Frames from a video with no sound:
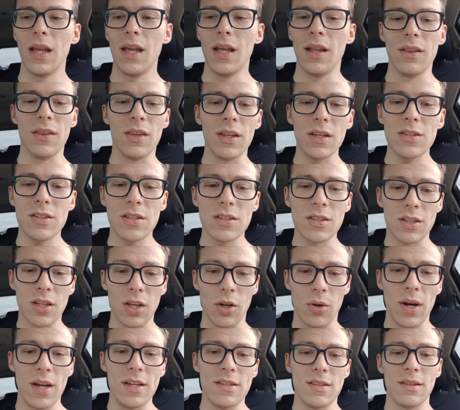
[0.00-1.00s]
This is the
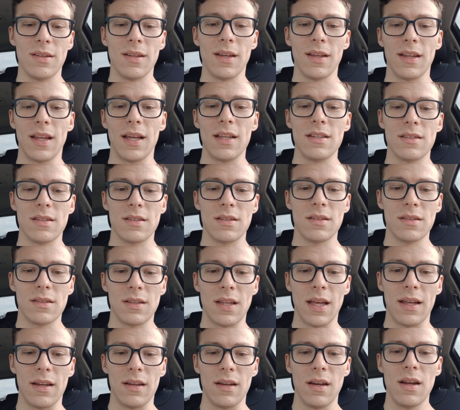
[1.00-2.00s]
crazy thing
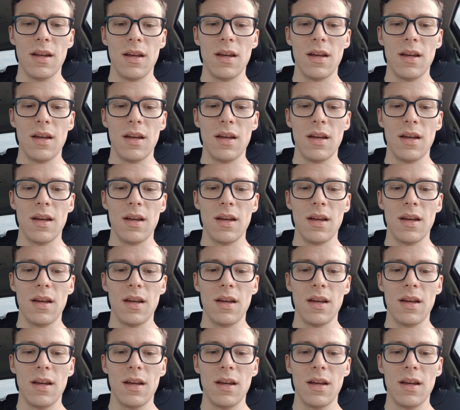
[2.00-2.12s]
that